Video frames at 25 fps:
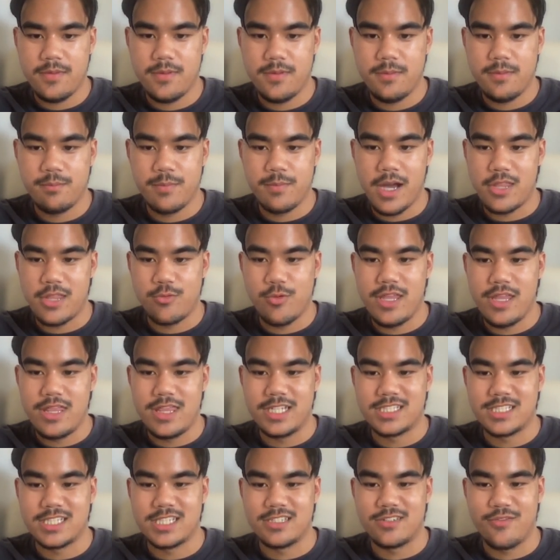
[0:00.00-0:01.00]
By the way,
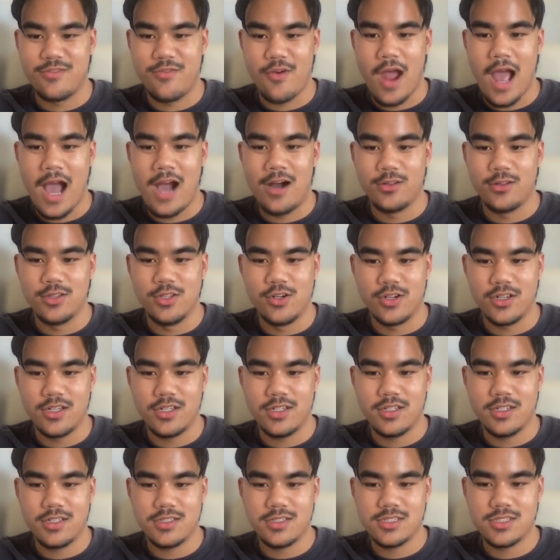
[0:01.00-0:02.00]
this is for Outlook,
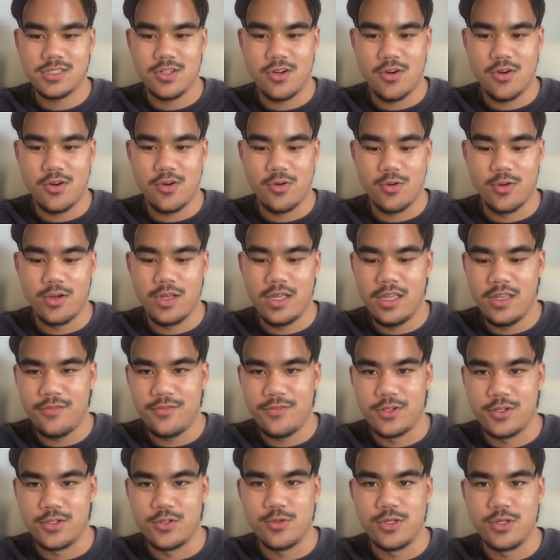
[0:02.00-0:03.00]
so if
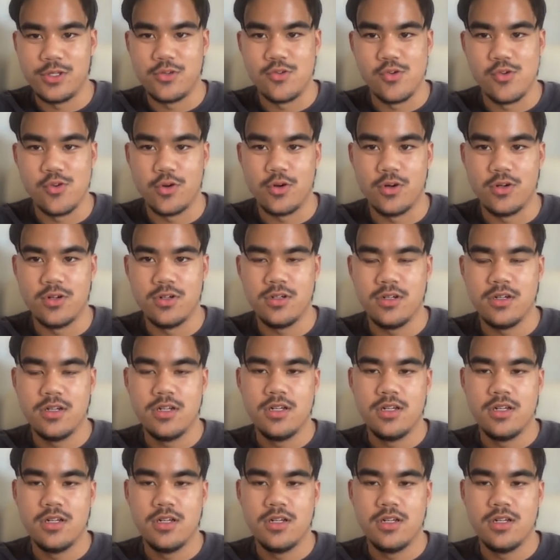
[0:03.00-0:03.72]
you're doing Google,